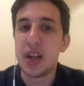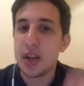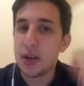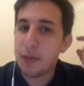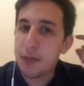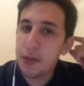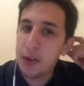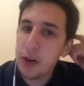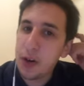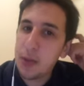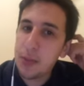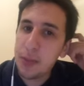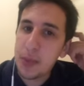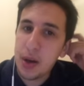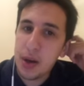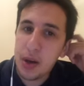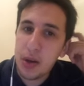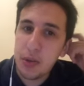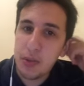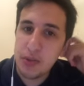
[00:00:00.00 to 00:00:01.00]
Fulham
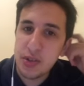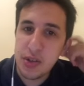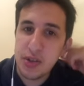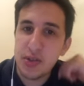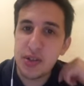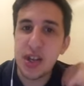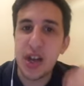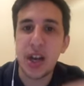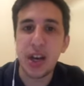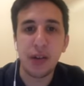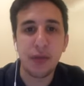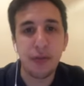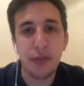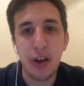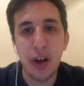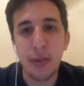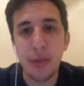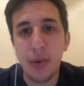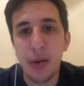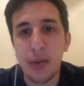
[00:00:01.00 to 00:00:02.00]
are also standing
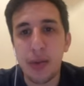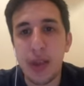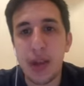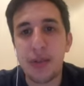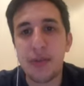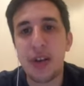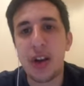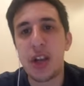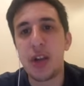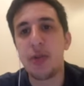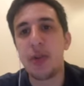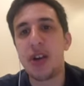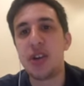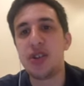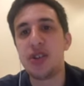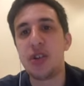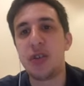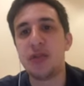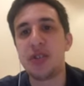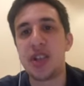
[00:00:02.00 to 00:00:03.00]
firm on their valuation of